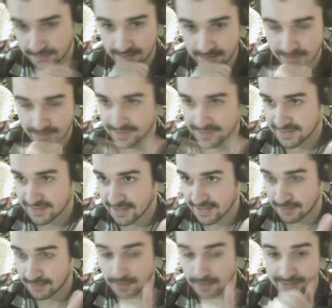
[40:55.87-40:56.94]
But he doesn't send it
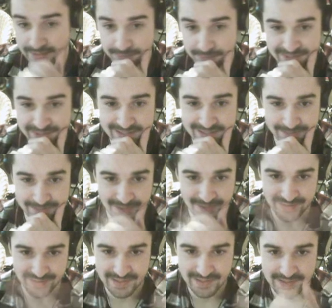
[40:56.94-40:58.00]
right at 26, right? He
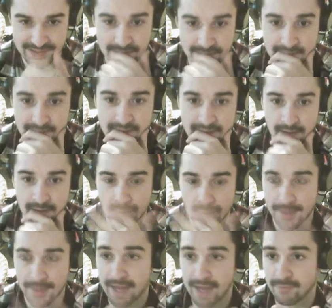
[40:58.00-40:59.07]
sends it about
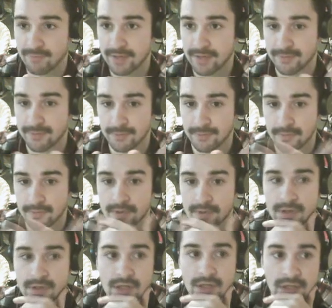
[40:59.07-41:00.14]
halfway through
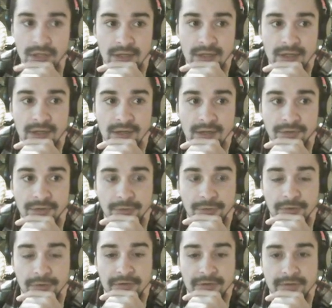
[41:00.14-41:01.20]
the
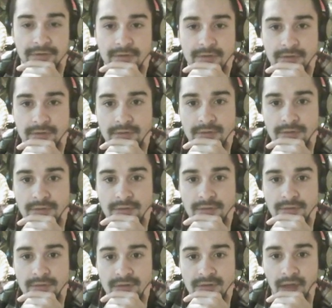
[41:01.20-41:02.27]
Zerglings.
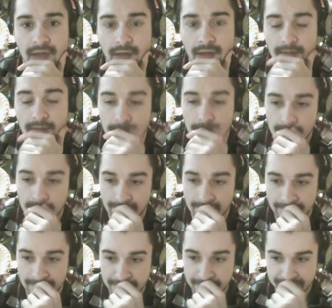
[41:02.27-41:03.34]
Yeah, about halfway
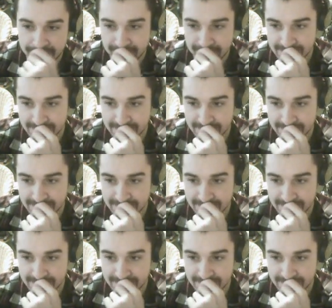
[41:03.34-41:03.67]
through the Zerglings.